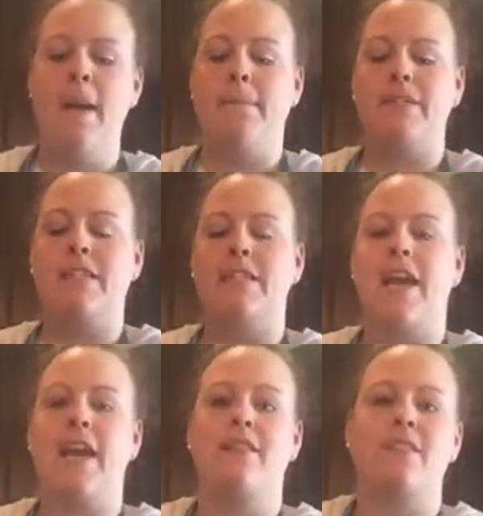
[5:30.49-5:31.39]
But
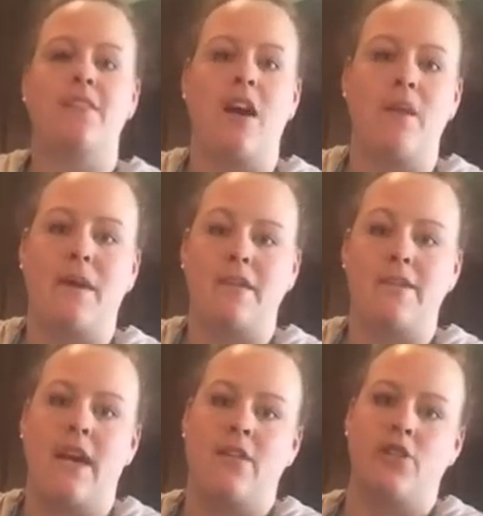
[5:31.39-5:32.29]
today, let's talk about
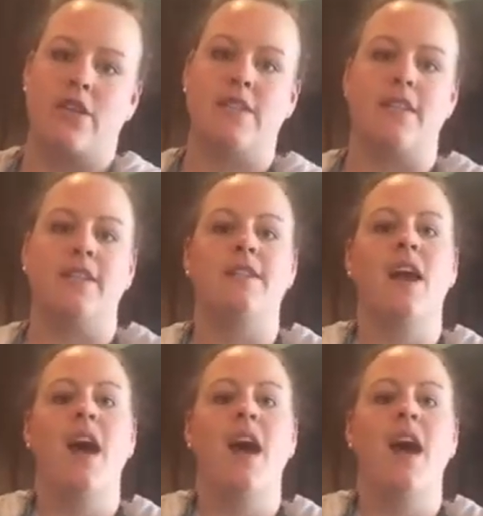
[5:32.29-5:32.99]
salad dressings.